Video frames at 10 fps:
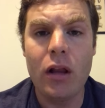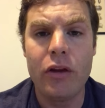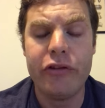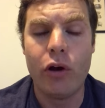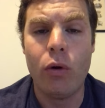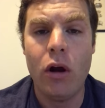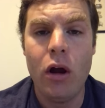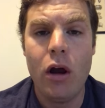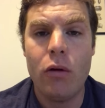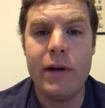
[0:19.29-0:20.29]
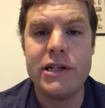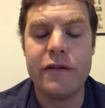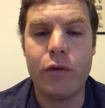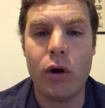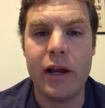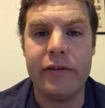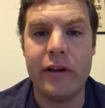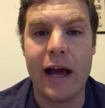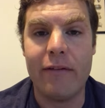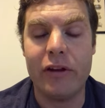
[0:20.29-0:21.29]
So, Richard Ford is a
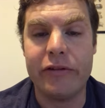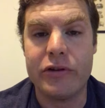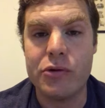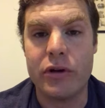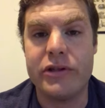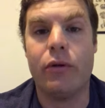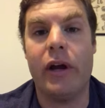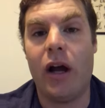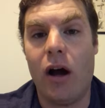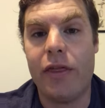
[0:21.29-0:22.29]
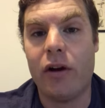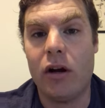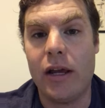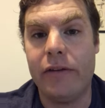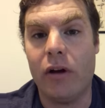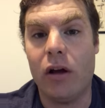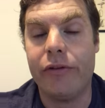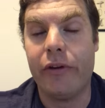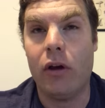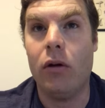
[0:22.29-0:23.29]
novelist, a short story author. He's
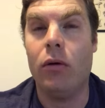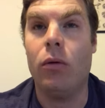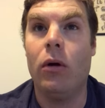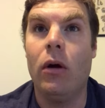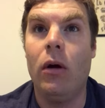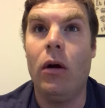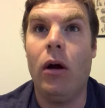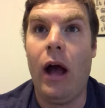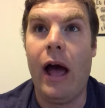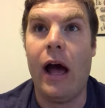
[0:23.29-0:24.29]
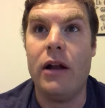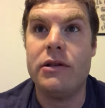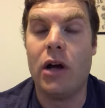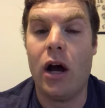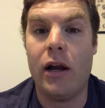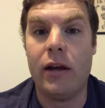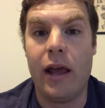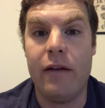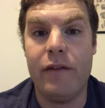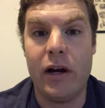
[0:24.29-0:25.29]
also taught
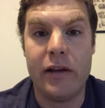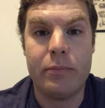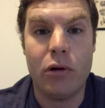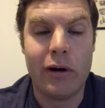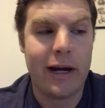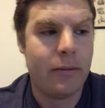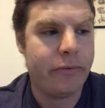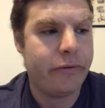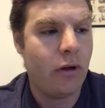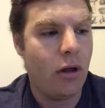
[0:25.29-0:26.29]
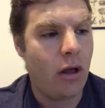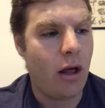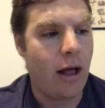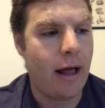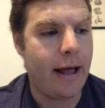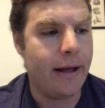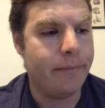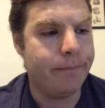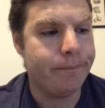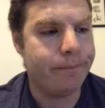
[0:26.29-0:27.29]
at various programs.
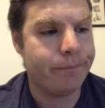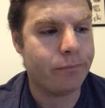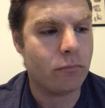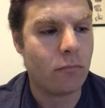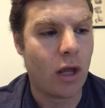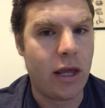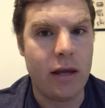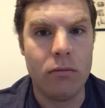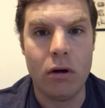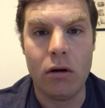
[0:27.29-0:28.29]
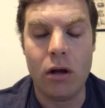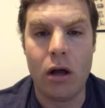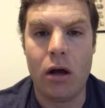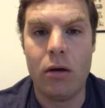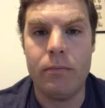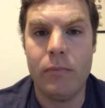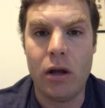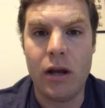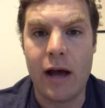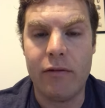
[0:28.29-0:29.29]
He wrote
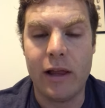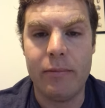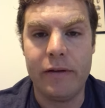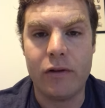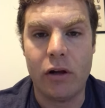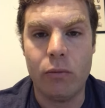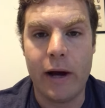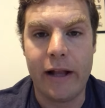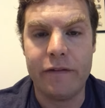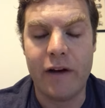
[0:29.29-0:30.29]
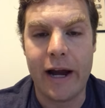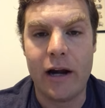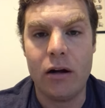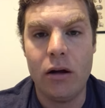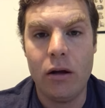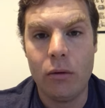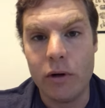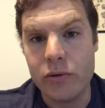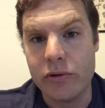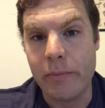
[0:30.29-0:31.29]
a novel, I believe, called Wildfire,
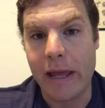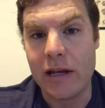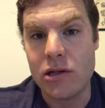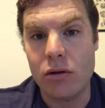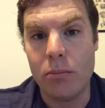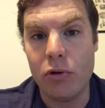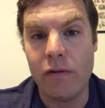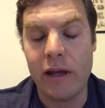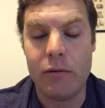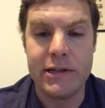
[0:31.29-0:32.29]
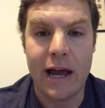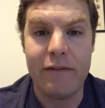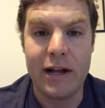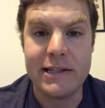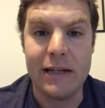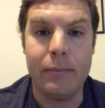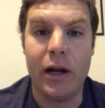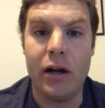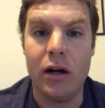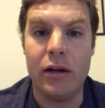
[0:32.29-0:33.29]
which was made into a movie, which I have not seen,
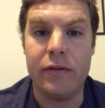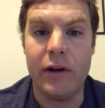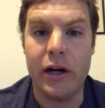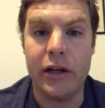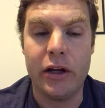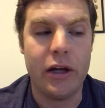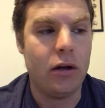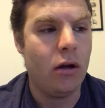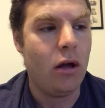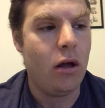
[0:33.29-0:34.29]
but I heard is very good.